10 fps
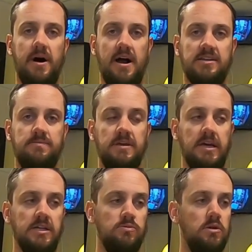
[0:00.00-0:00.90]
box
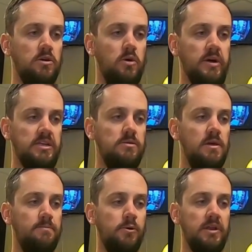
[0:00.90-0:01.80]
because we're going to
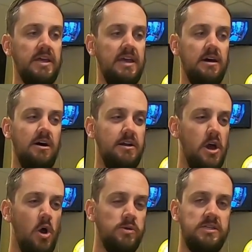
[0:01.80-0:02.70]
be putting it on
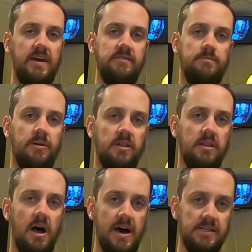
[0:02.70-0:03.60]
an 07
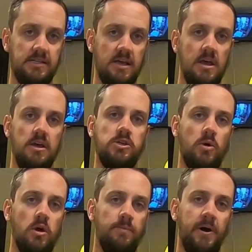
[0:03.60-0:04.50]
Plus
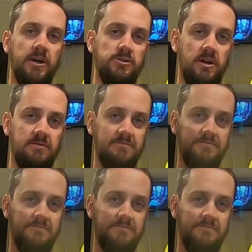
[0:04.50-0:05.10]
Toyota Tundra.